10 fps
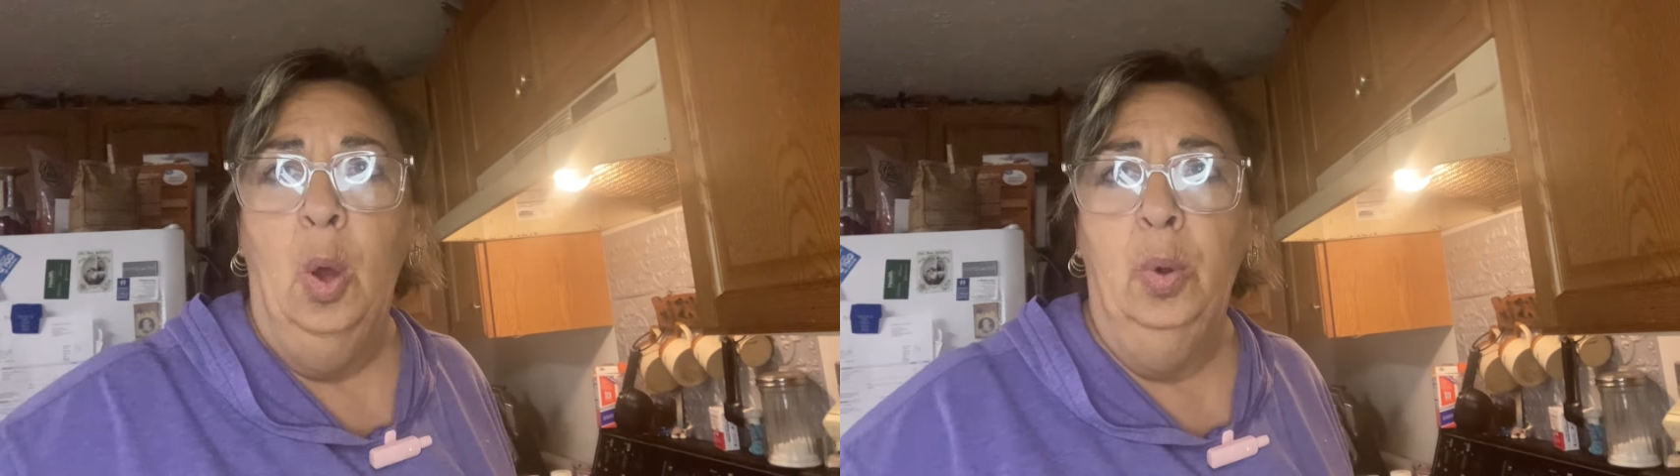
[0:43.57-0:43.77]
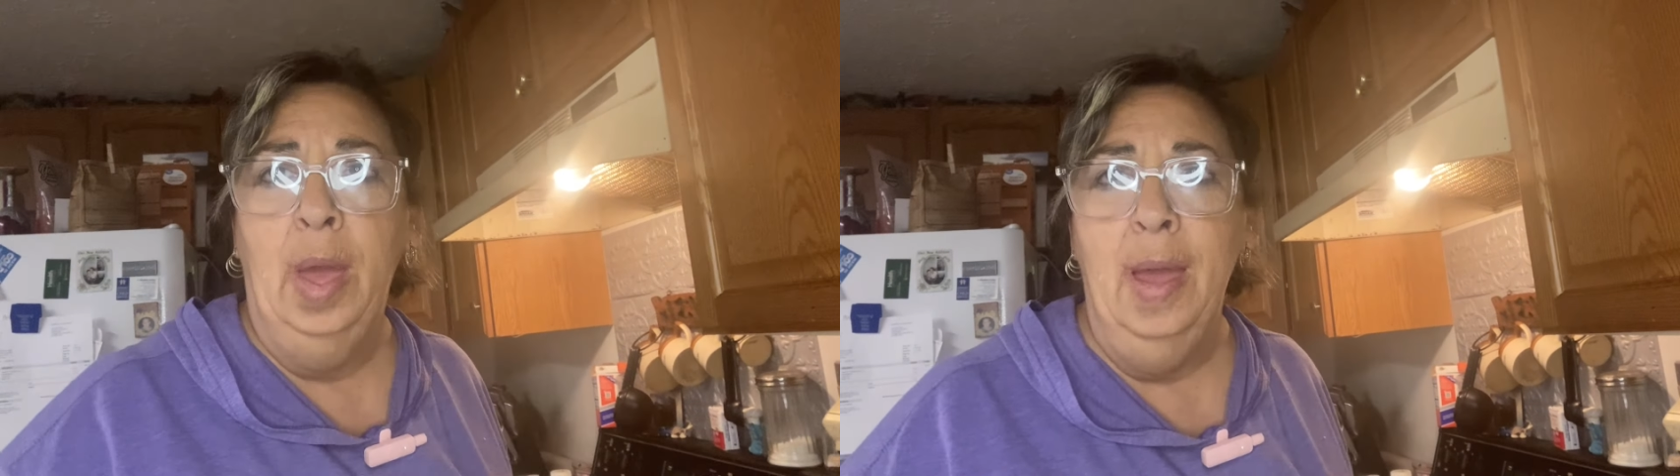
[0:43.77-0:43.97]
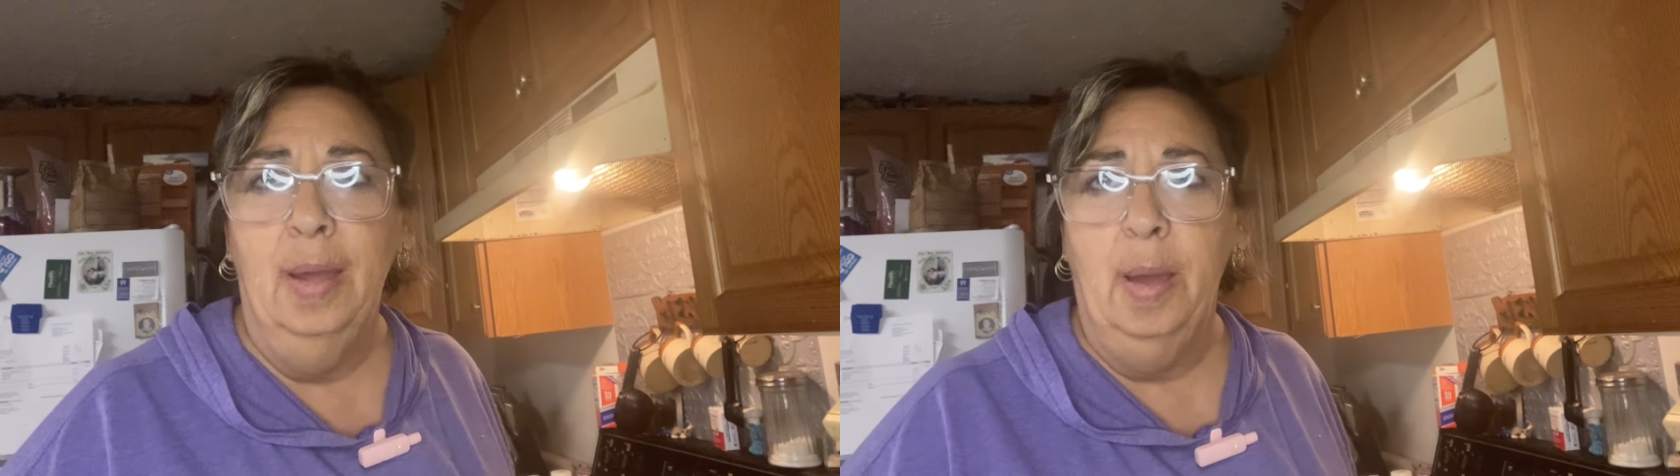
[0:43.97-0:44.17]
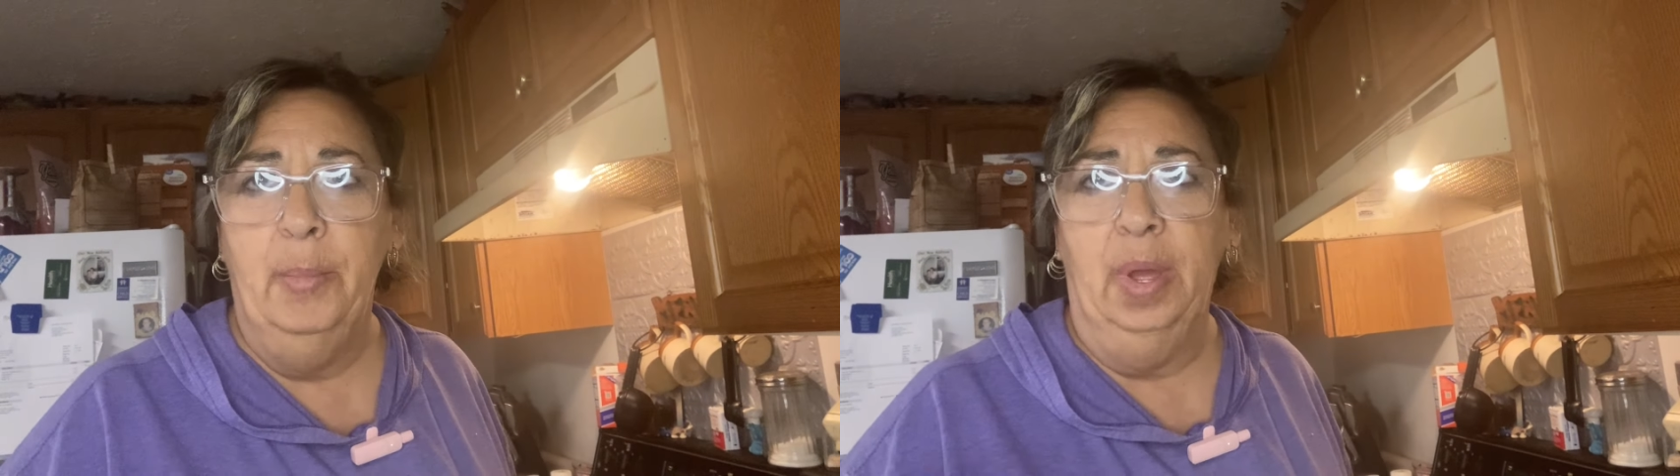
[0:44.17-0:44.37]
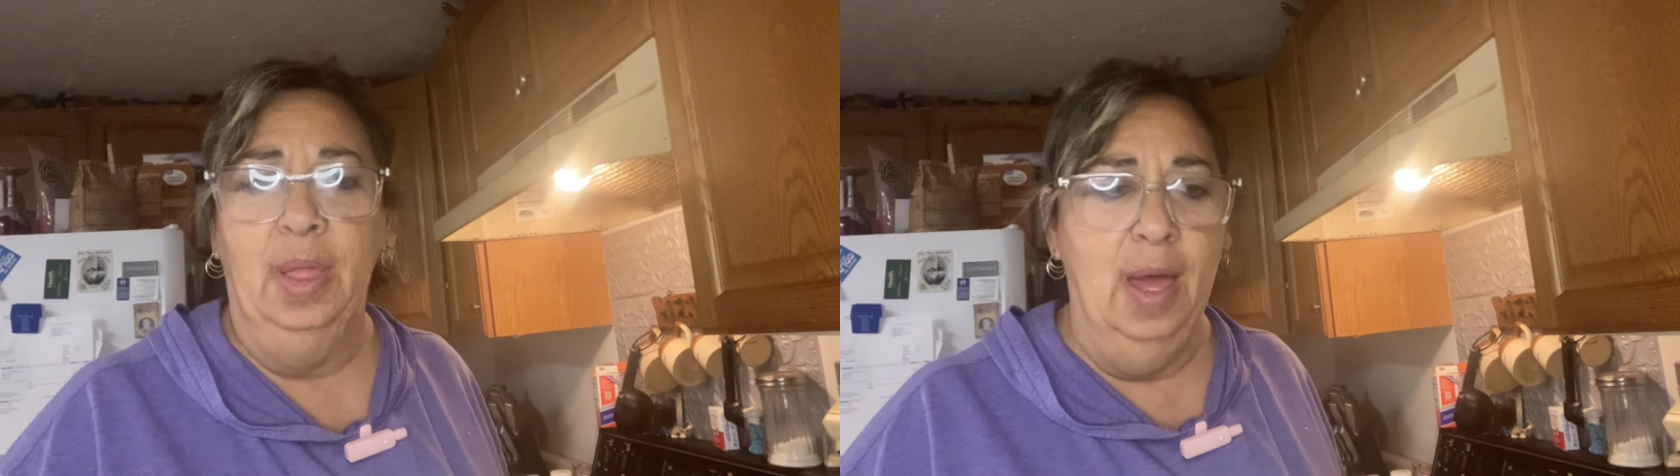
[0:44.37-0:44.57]
Okay, I got
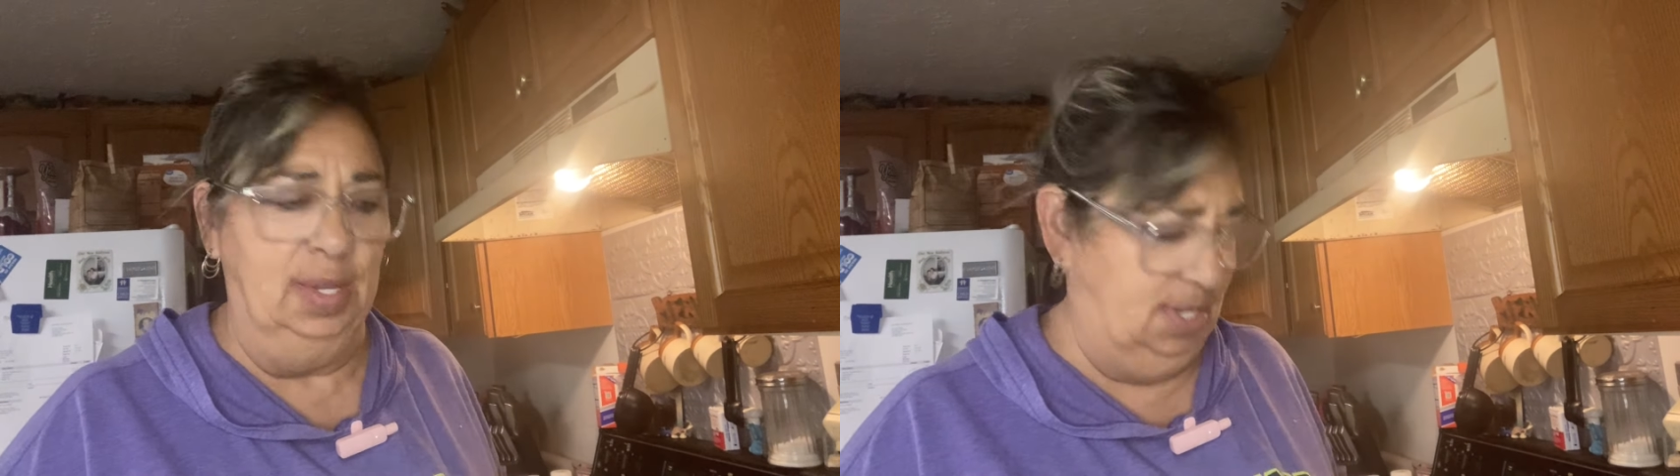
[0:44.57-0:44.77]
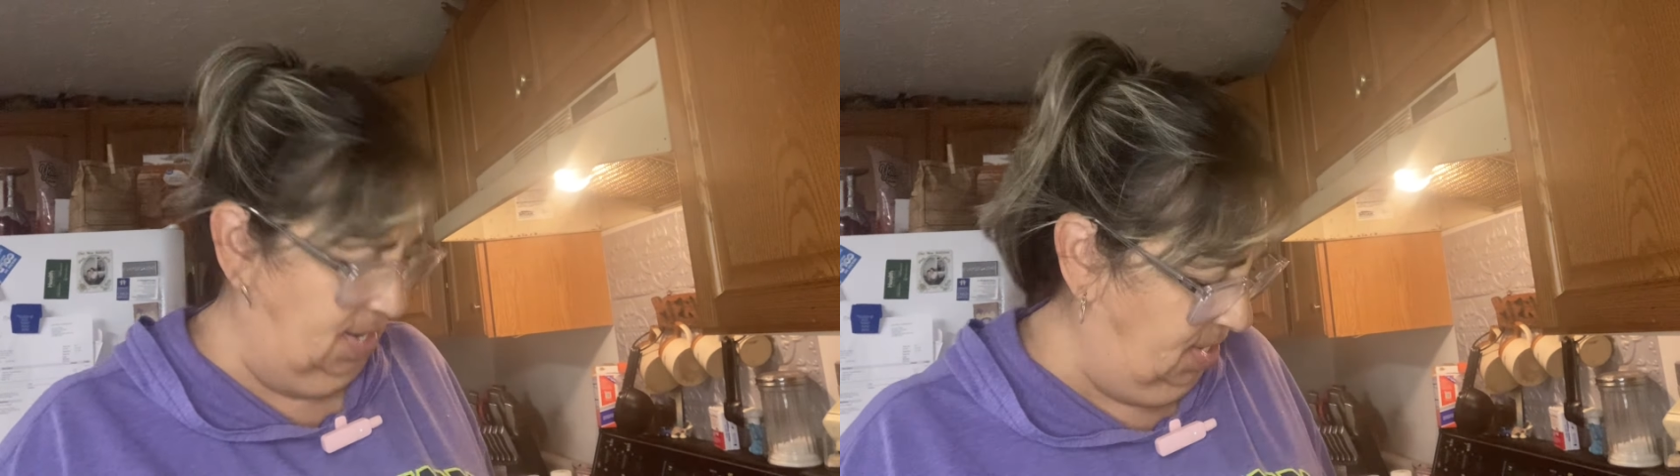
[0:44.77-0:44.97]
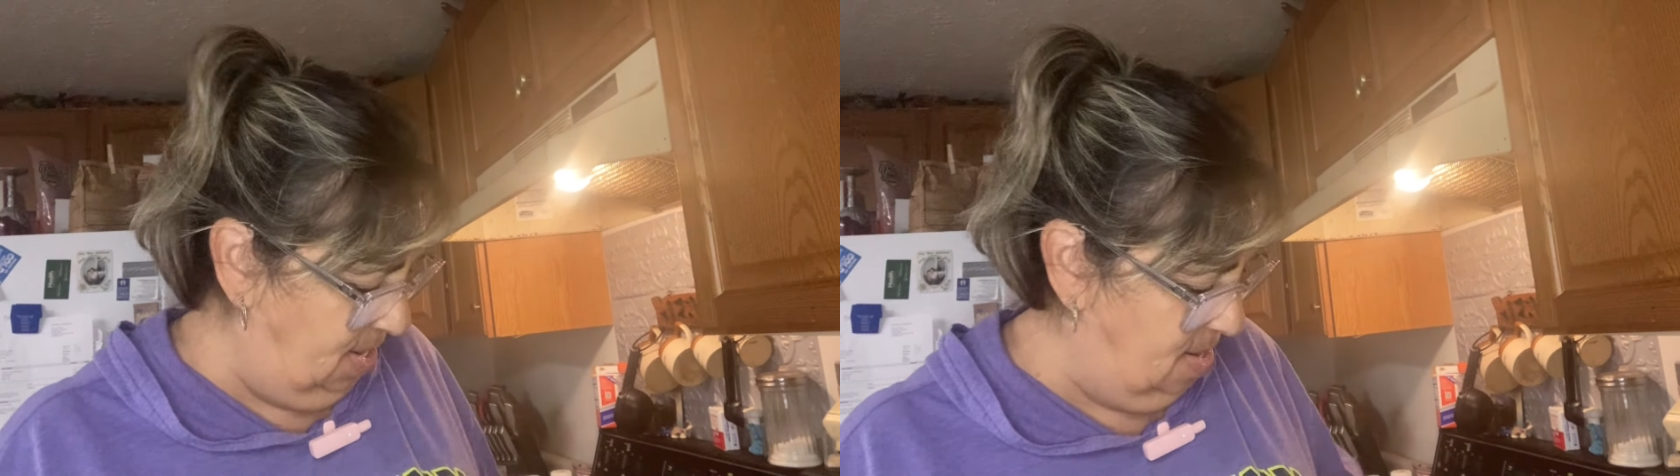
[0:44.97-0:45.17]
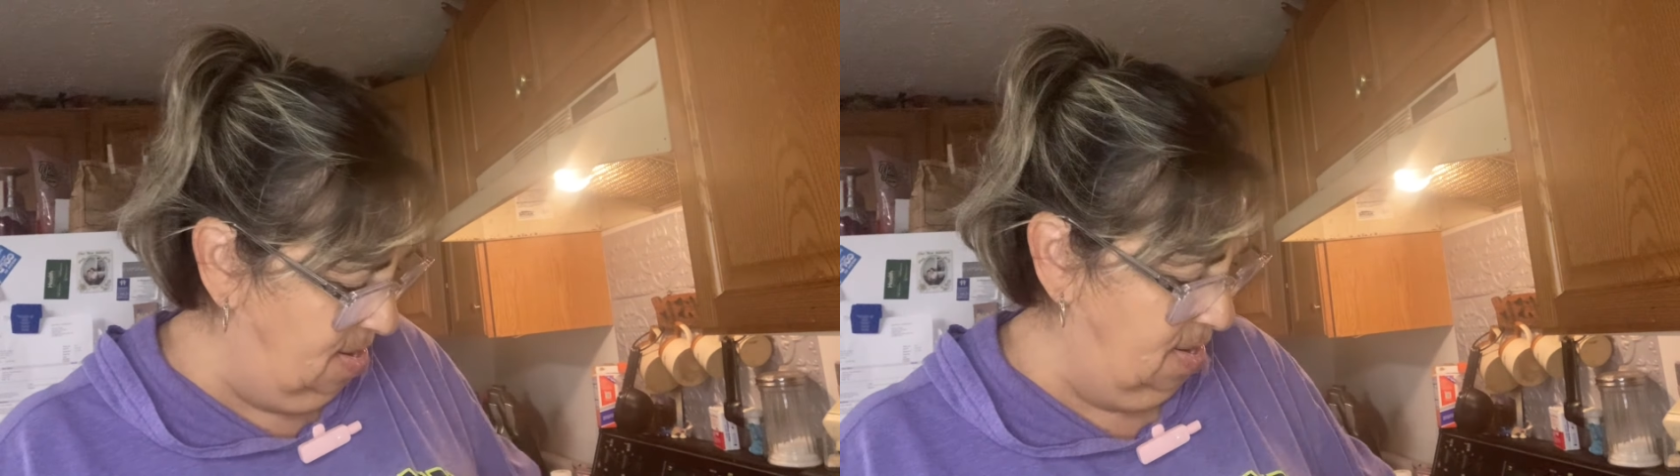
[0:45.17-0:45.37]
my glasses,